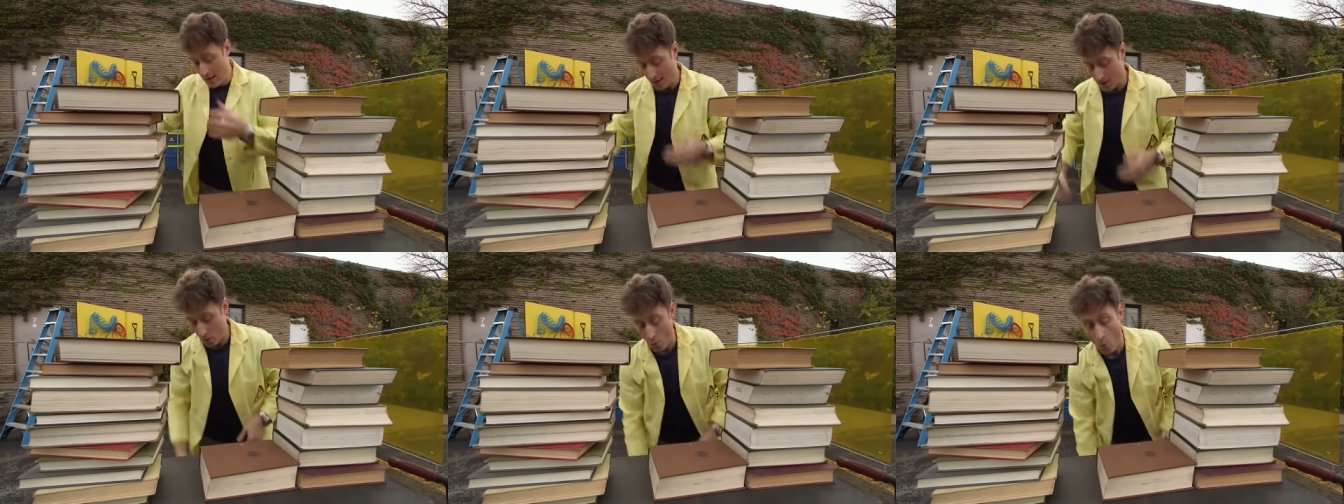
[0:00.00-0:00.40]

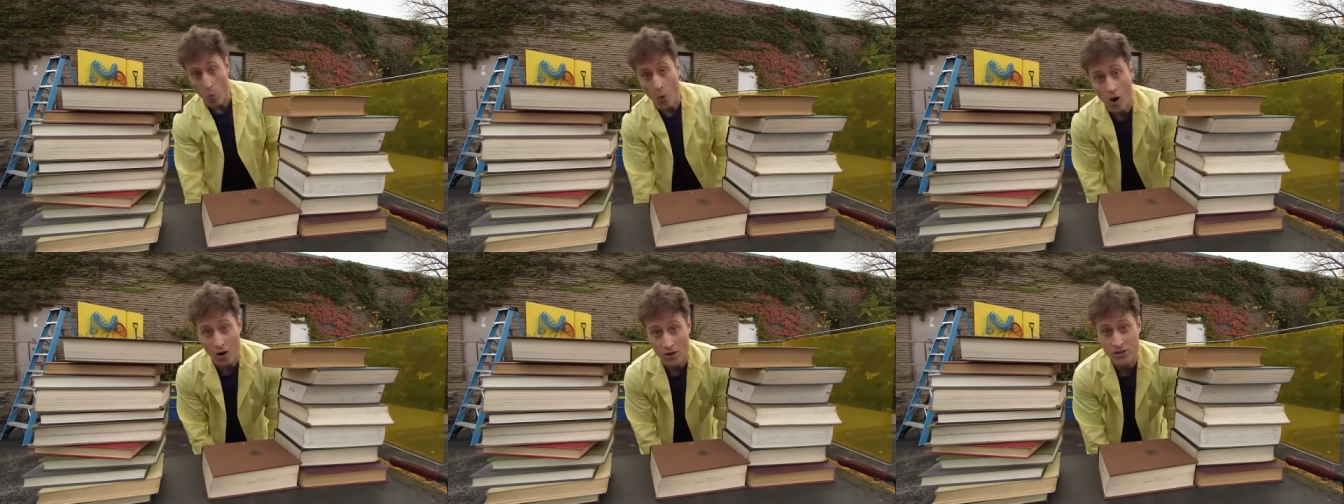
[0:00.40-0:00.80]
in
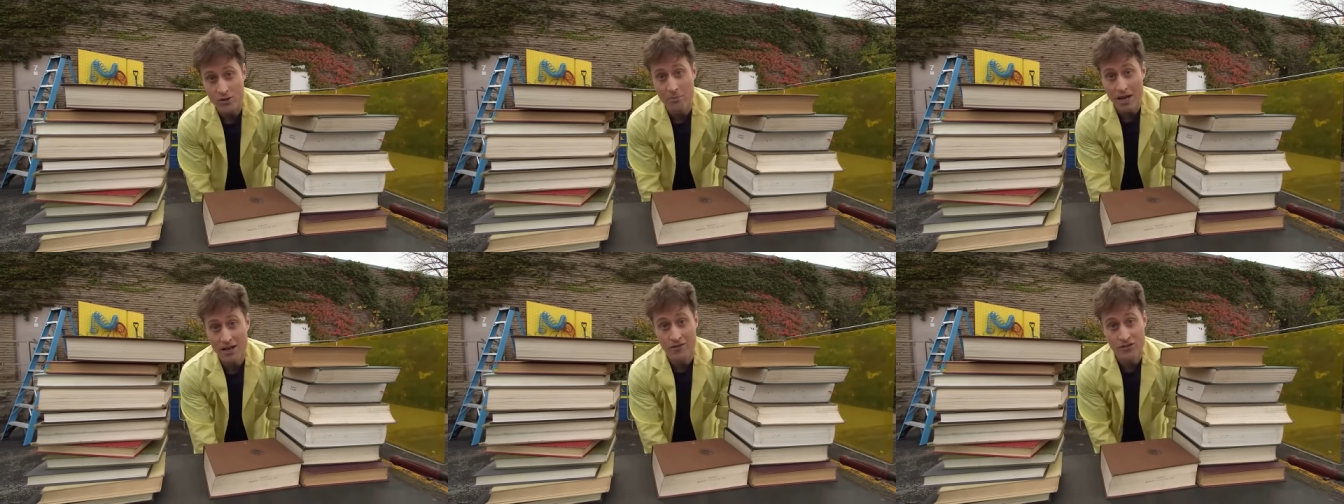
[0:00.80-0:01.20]

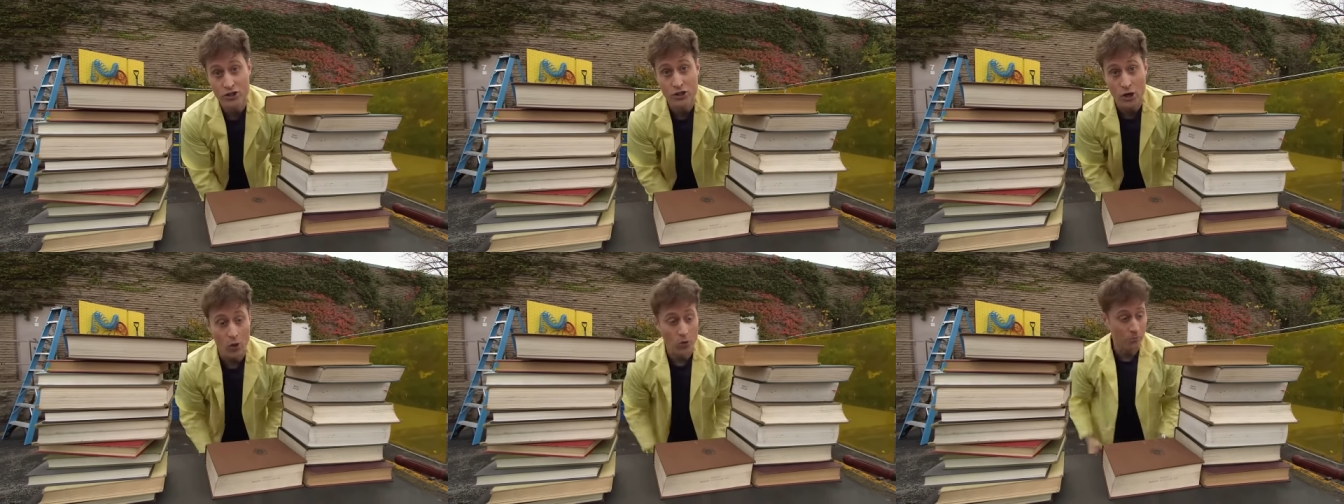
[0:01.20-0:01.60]
walls made of
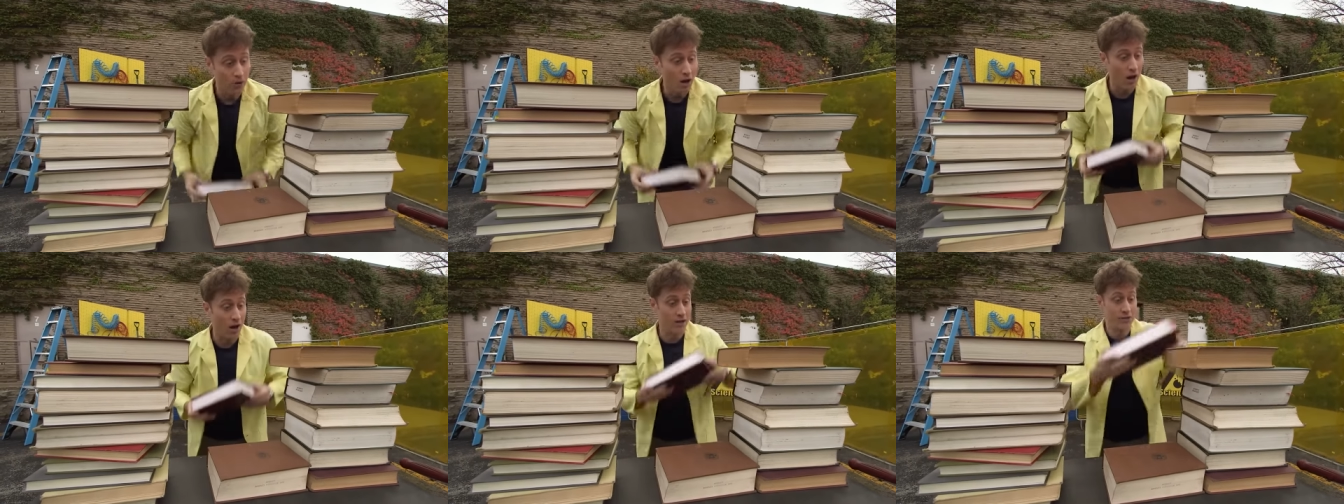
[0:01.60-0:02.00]
stone
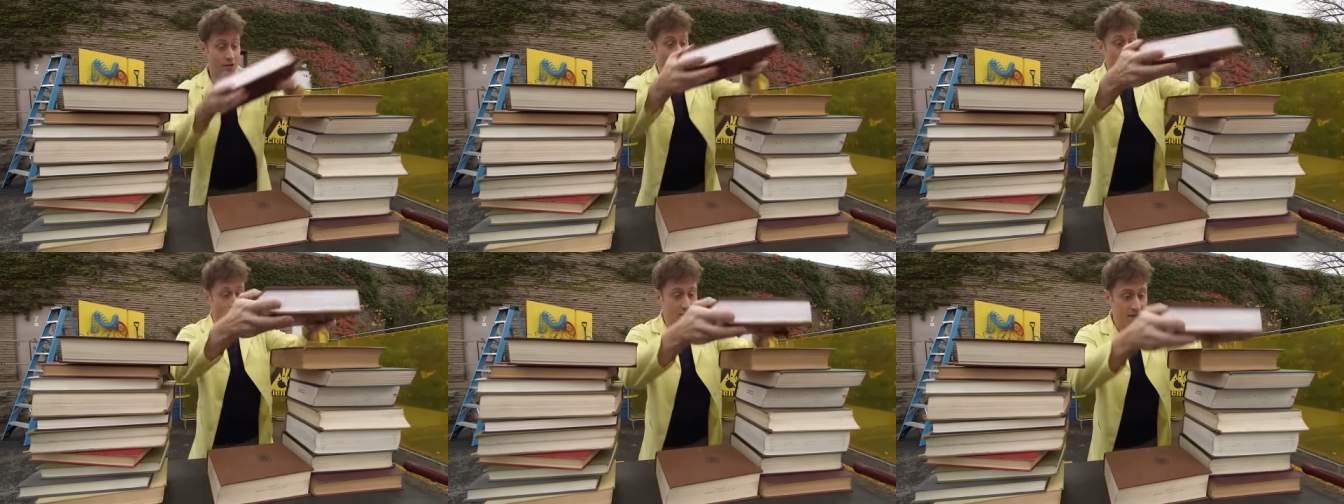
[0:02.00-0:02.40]

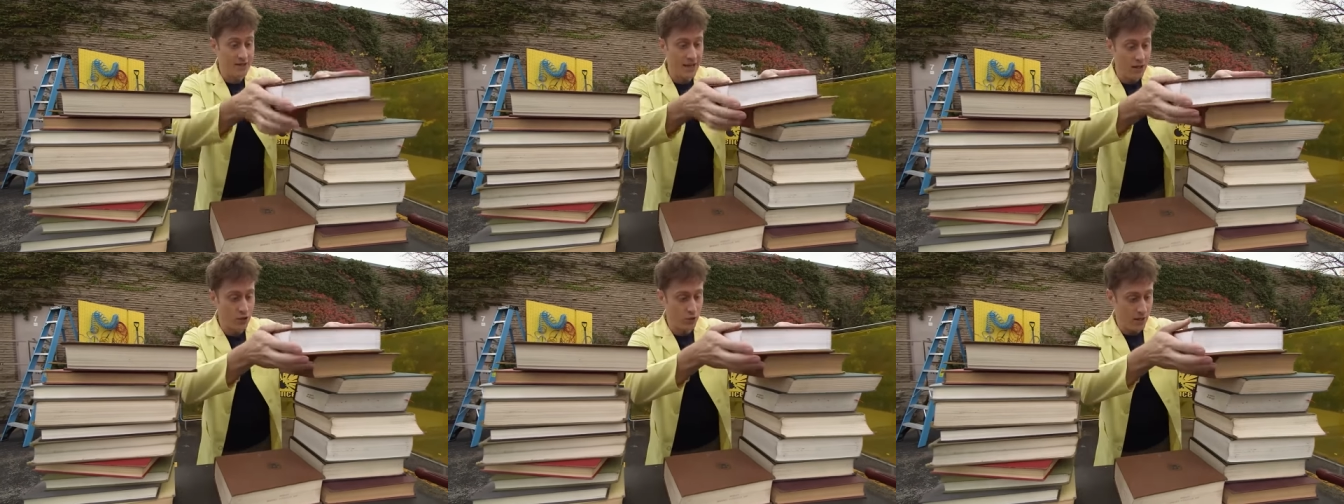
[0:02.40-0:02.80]
blocks over
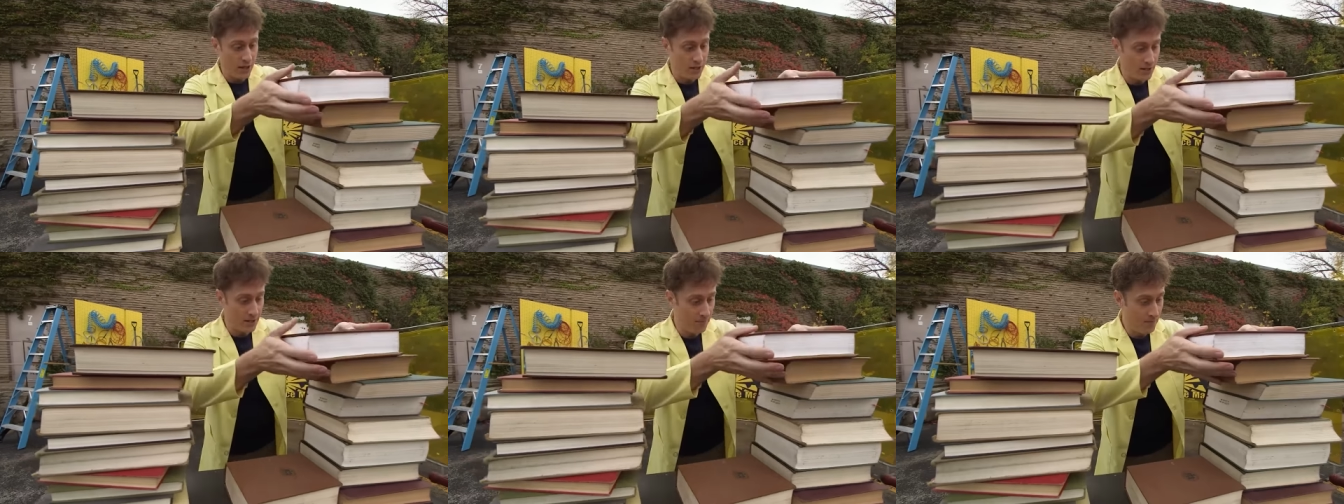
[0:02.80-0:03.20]
the
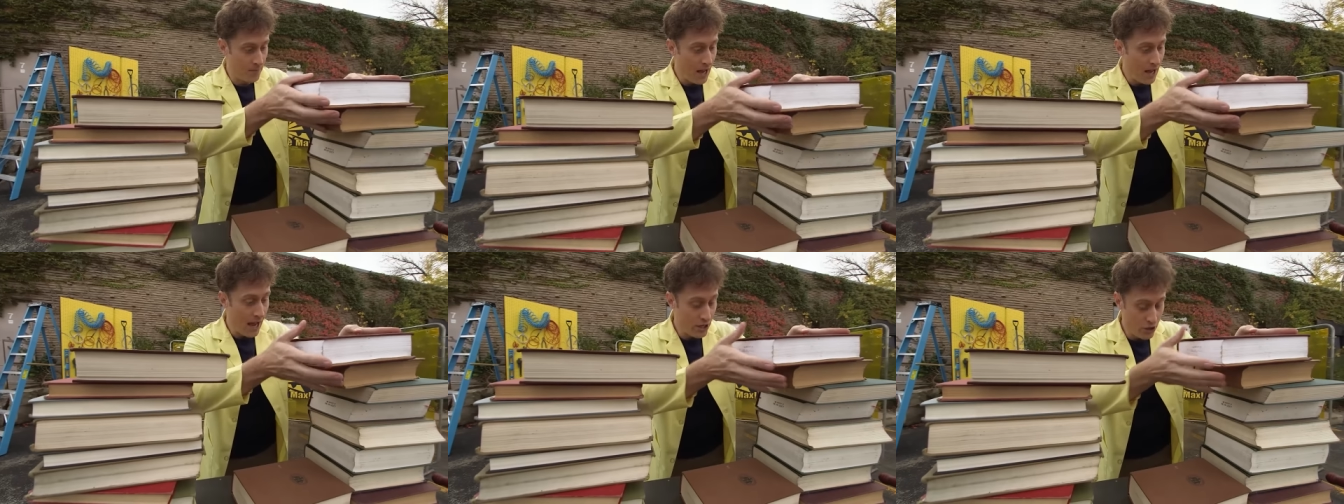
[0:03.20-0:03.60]
centuries.
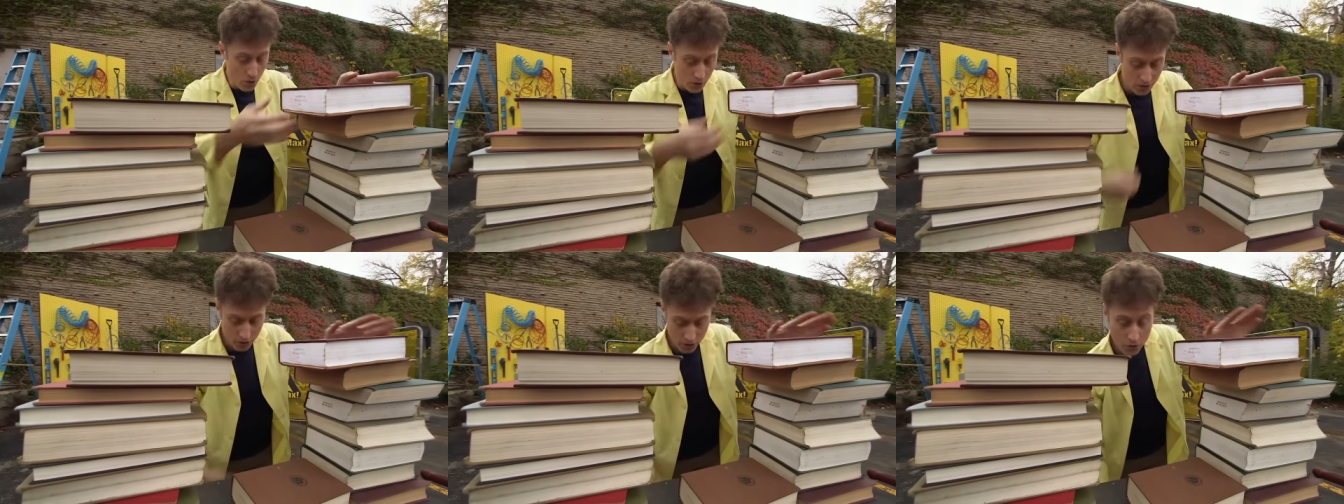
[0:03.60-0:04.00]
And
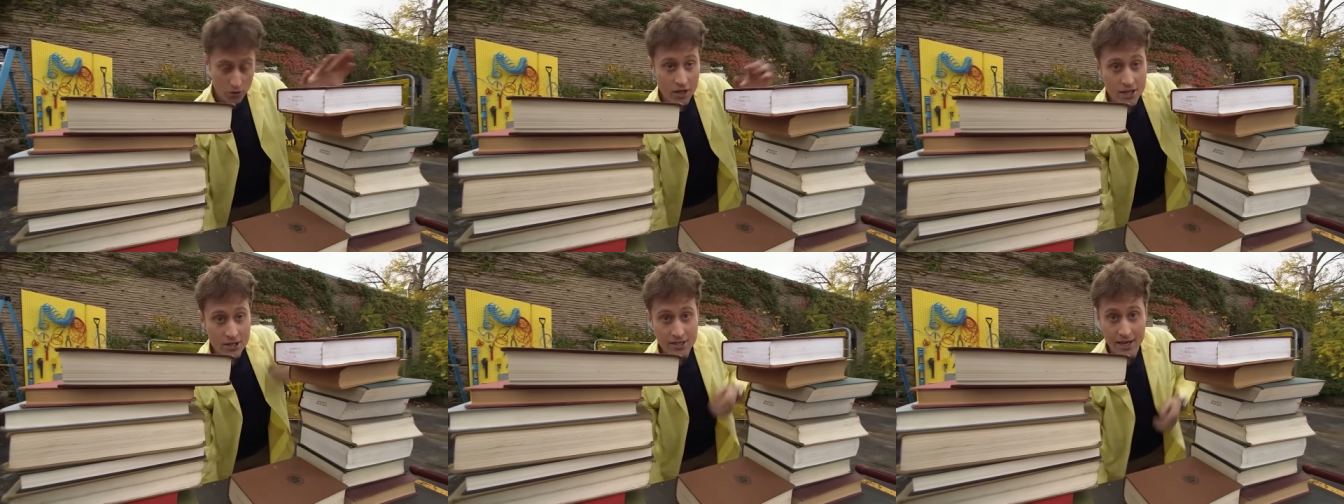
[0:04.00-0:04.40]
you can do
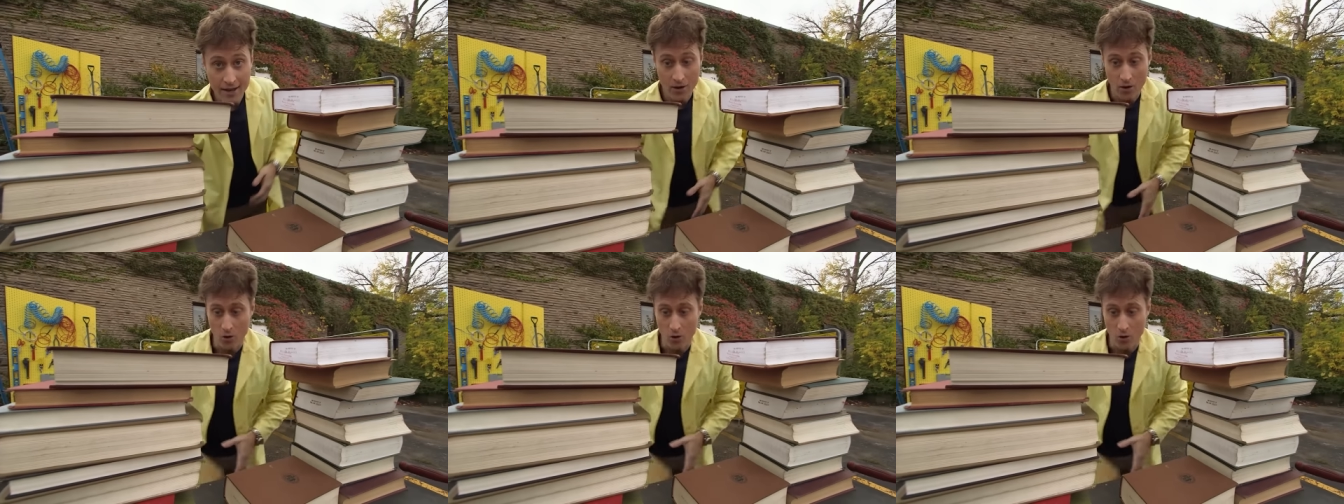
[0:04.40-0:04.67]
this at